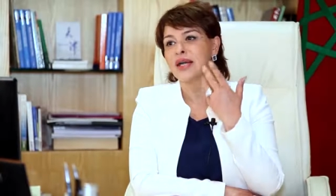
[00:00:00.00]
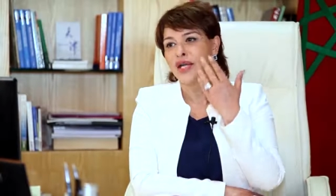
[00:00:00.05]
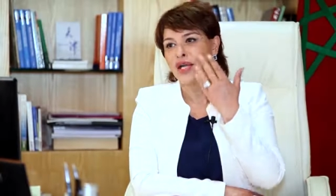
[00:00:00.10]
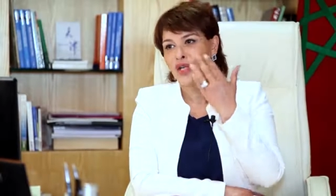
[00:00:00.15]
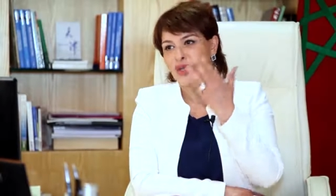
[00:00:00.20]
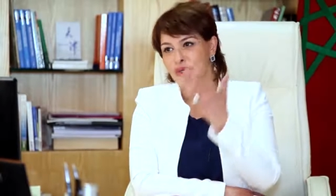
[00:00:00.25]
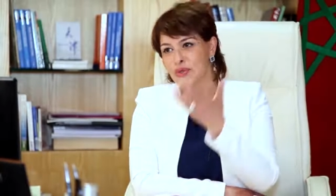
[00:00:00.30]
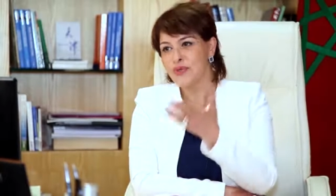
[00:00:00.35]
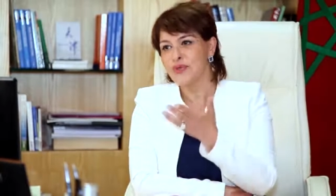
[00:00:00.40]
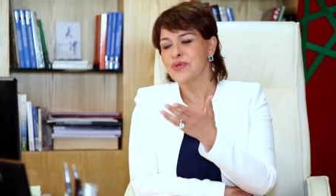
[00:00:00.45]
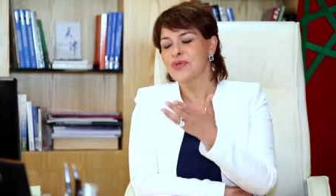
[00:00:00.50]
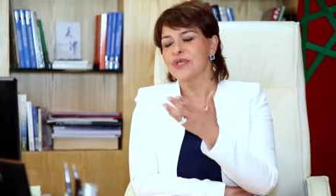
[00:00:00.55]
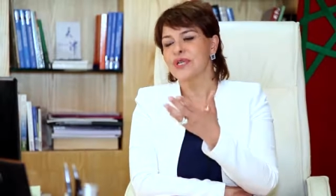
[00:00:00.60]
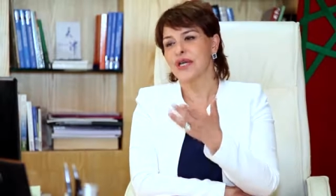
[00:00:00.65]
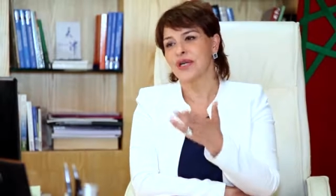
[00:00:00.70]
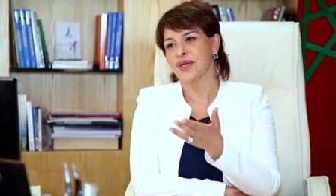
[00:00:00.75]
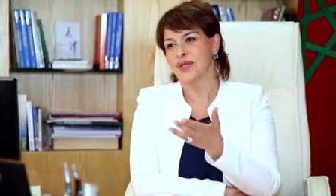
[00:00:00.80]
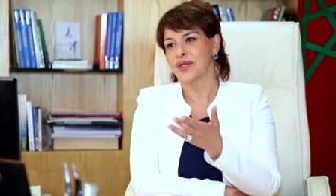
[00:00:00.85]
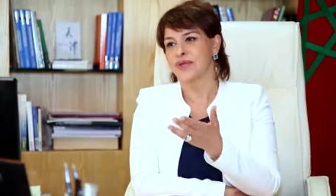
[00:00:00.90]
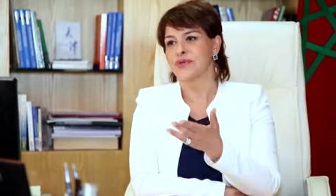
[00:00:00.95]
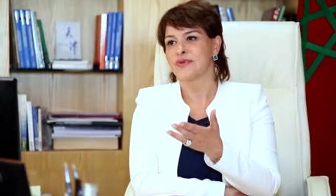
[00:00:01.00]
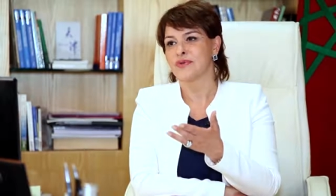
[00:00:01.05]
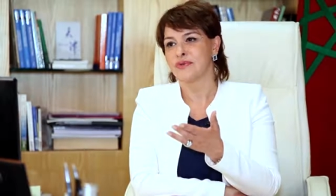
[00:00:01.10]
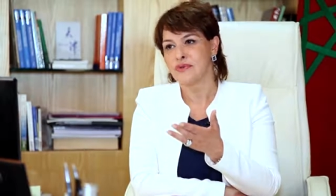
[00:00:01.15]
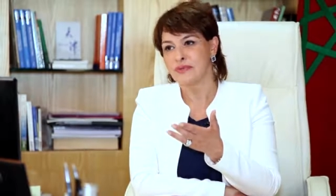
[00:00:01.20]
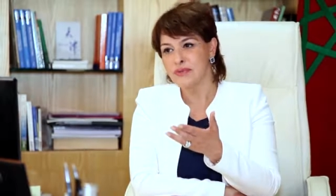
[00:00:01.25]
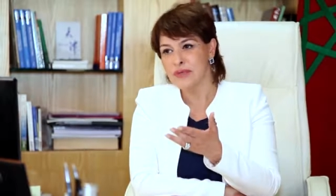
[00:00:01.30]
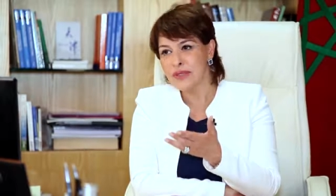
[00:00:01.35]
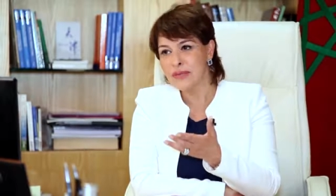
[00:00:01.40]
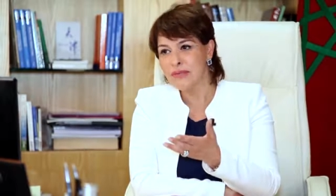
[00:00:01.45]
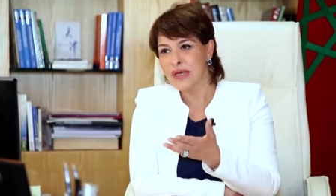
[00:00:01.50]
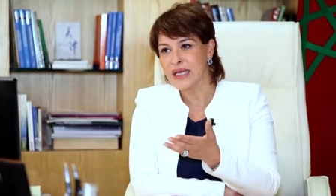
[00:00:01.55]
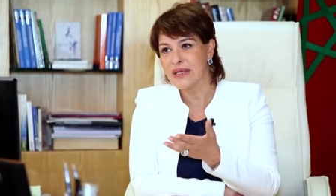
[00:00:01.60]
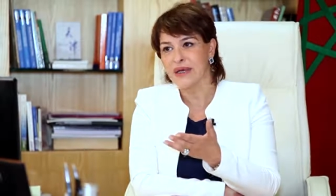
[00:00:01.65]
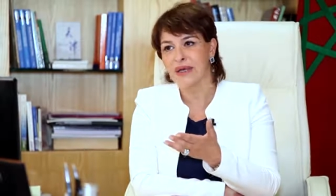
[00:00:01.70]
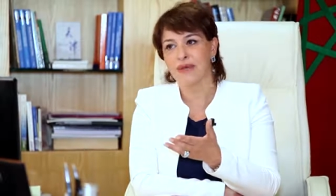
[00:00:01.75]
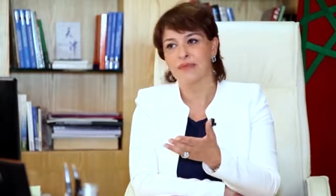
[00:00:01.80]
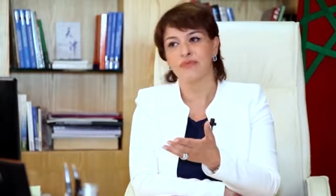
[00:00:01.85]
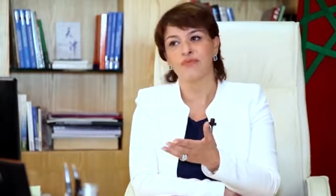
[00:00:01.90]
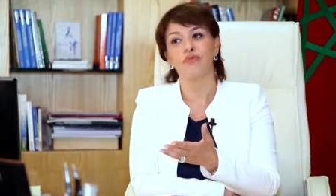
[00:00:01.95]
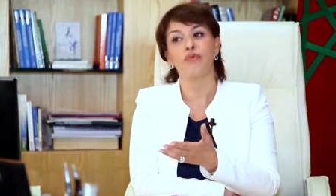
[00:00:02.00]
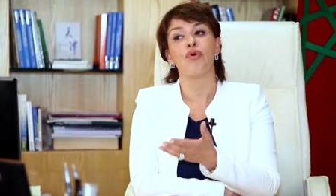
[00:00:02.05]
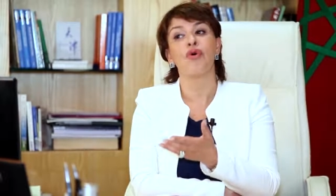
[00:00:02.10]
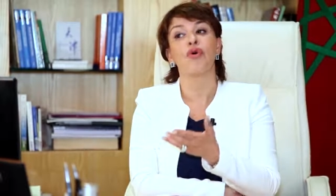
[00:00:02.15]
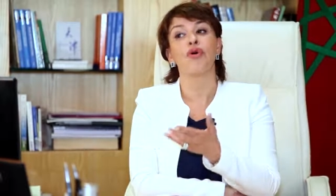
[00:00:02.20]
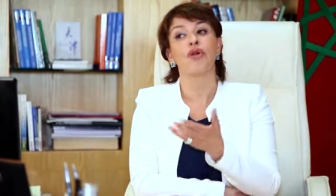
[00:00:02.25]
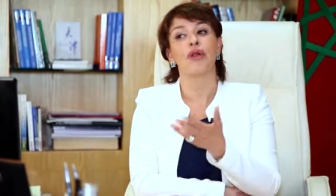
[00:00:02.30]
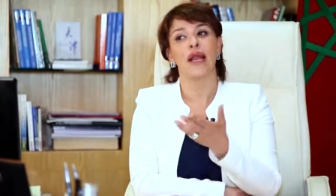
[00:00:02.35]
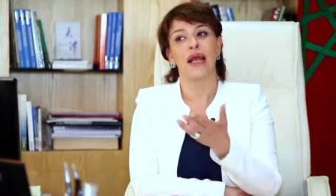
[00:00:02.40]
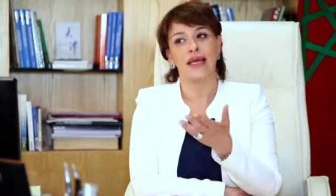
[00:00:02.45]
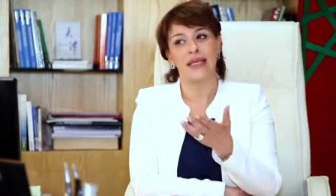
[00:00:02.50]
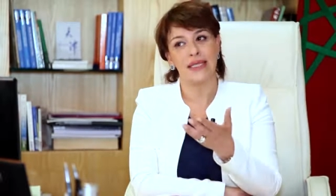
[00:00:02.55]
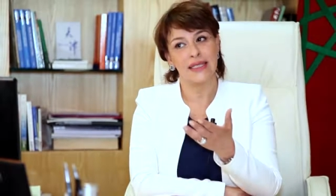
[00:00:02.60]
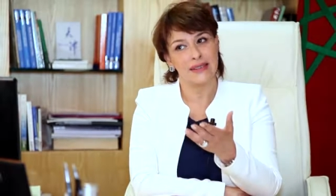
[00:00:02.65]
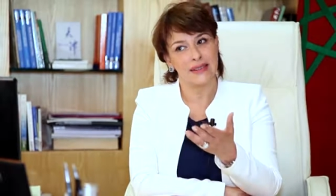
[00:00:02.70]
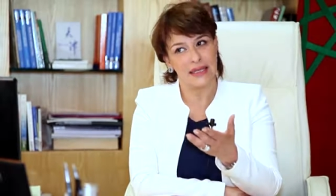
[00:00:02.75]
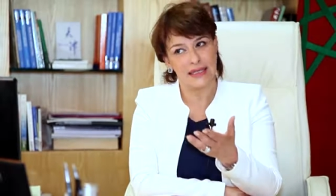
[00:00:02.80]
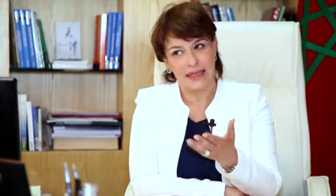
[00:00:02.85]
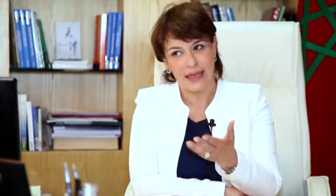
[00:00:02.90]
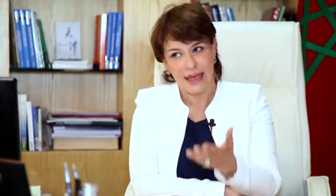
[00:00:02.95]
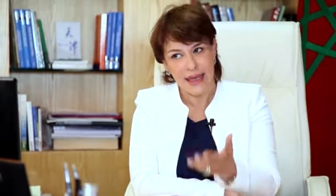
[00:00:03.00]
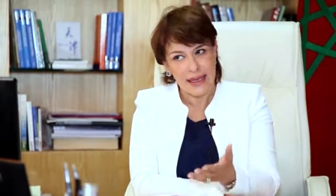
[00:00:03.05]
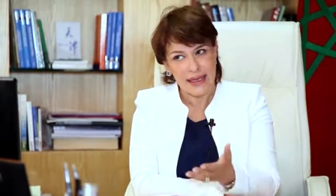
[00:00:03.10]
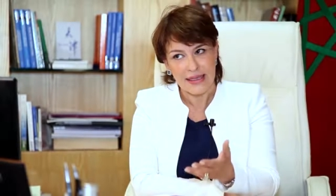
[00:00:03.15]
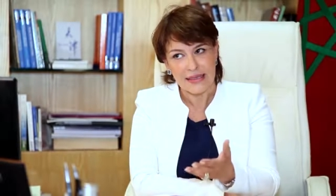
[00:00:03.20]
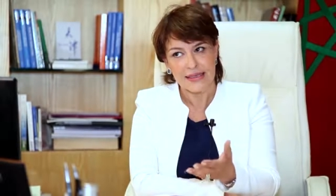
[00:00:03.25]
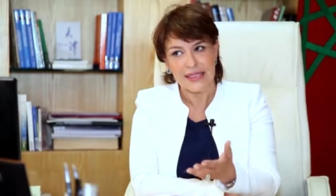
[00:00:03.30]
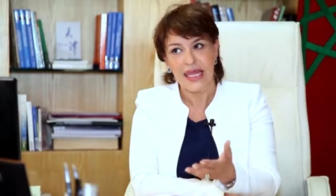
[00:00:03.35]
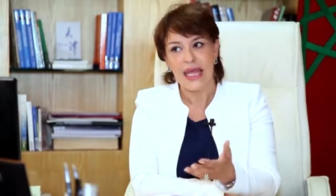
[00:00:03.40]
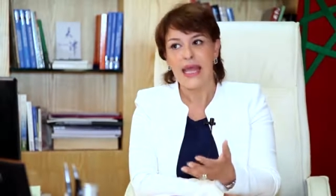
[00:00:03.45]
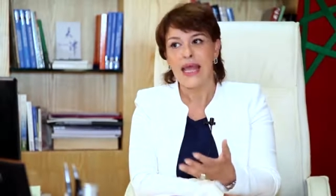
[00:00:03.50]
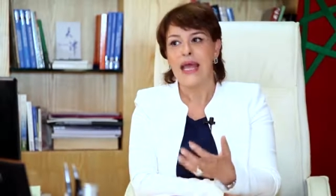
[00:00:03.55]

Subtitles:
you younger women, more lucky than us.